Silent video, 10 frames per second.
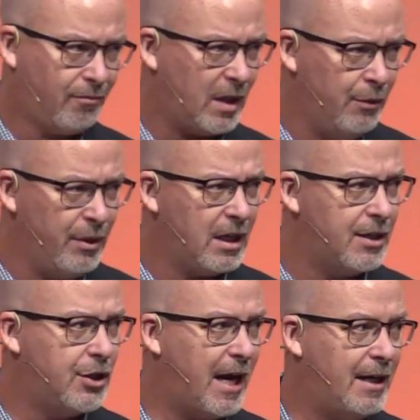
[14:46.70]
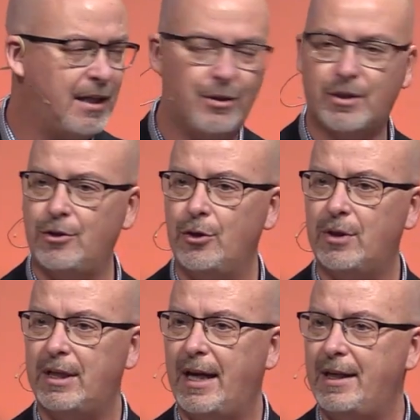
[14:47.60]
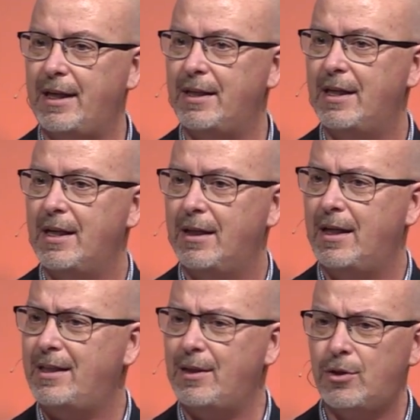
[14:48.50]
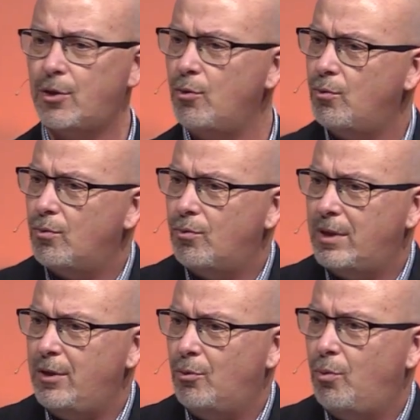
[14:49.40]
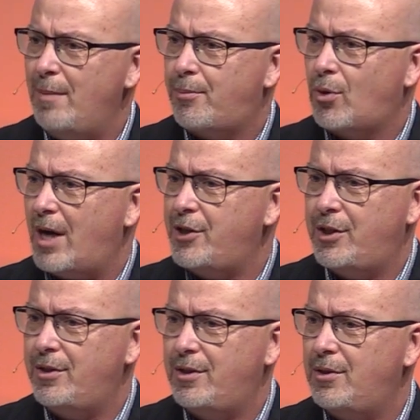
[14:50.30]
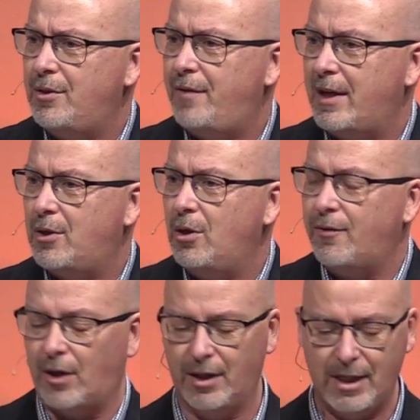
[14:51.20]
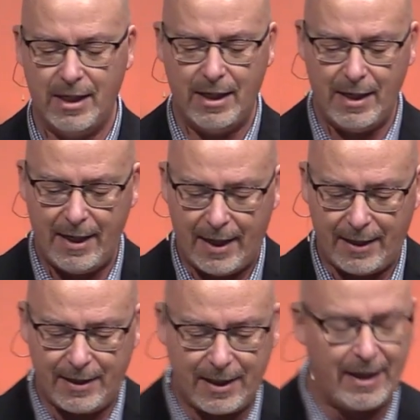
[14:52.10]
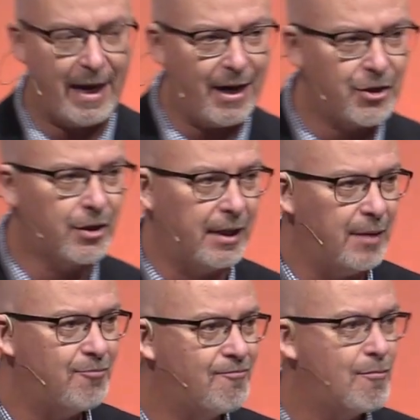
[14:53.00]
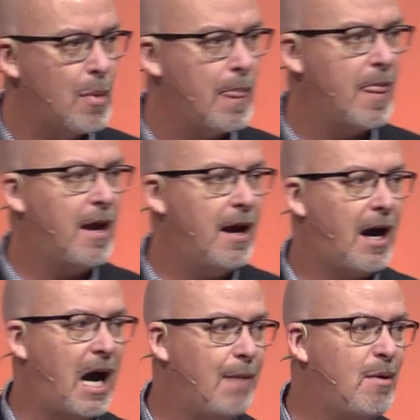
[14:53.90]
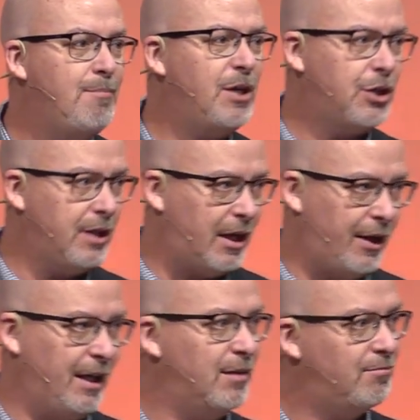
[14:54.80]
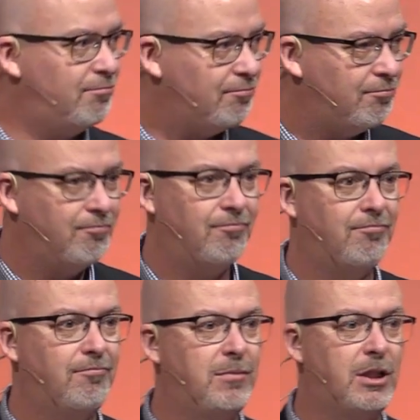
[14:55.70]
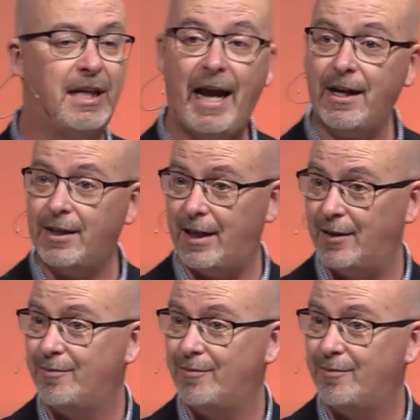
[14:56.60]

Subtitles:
And we got chatting. He was new Canadian. I said, so, what brought you to Vancouver? And he said, actually, I'm a missionary to Canada.